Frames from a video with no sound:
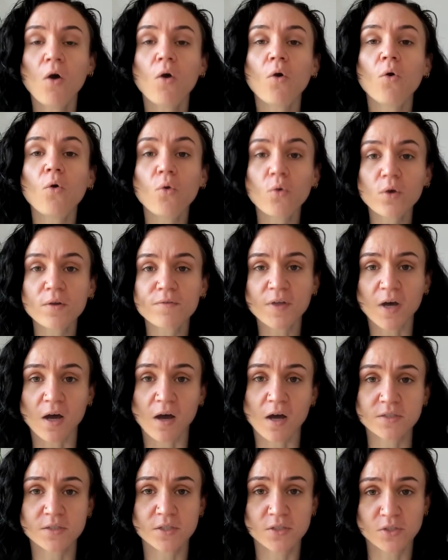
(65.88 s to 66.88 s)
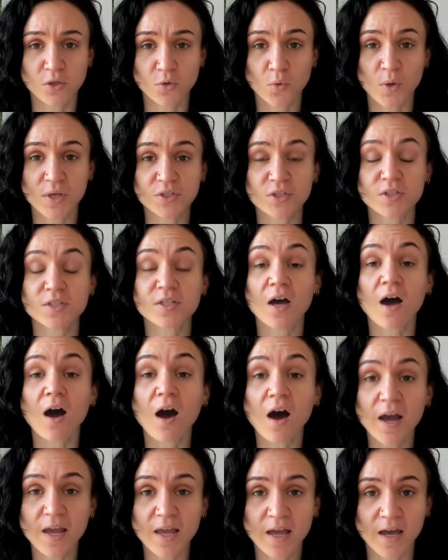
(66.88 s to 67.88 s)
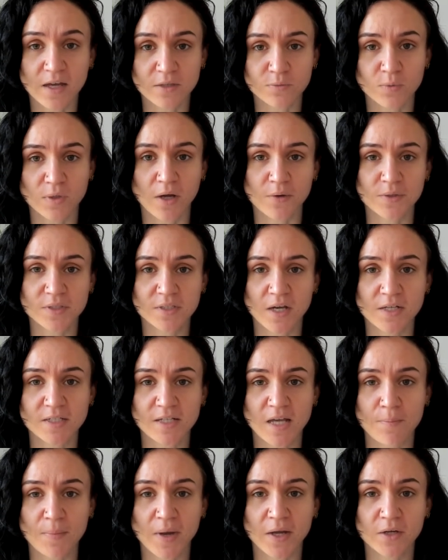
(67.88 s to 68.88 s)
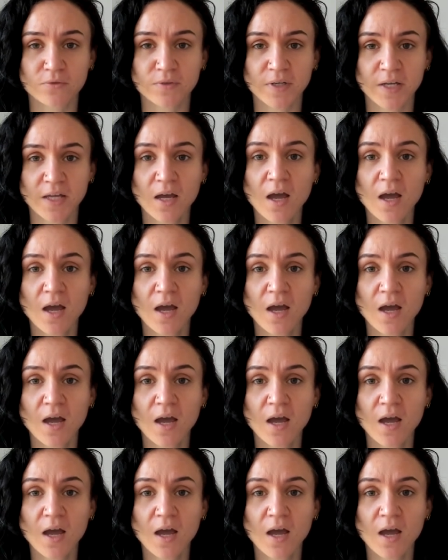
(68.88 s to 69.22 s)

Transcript: All of the answers to the questions that I had when I was starting out my career,